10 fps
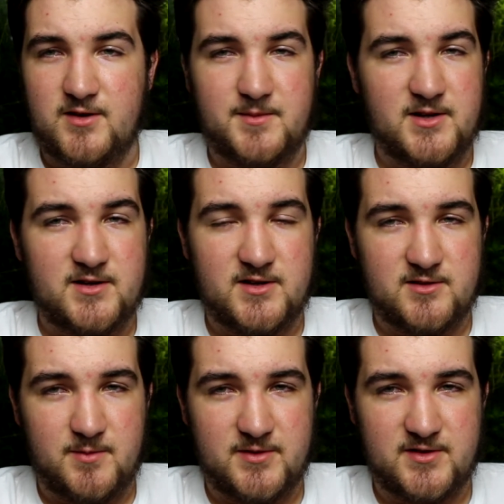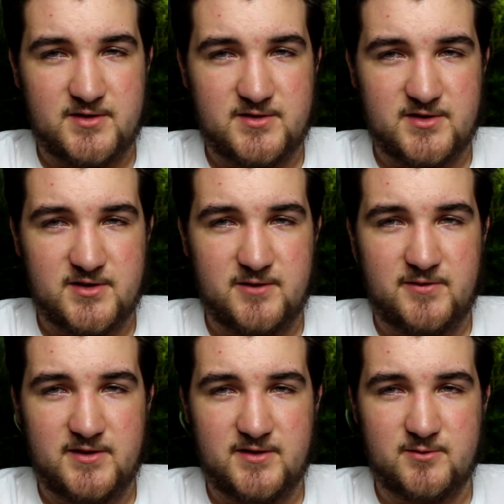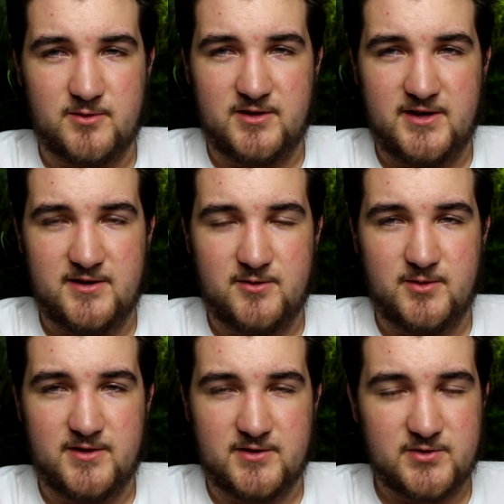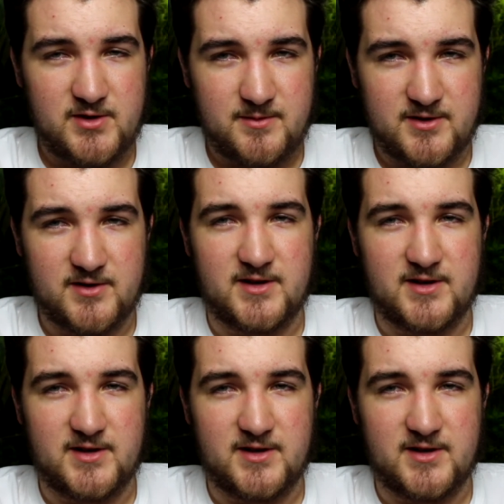I'm not 100% sure if this is related with the treatment or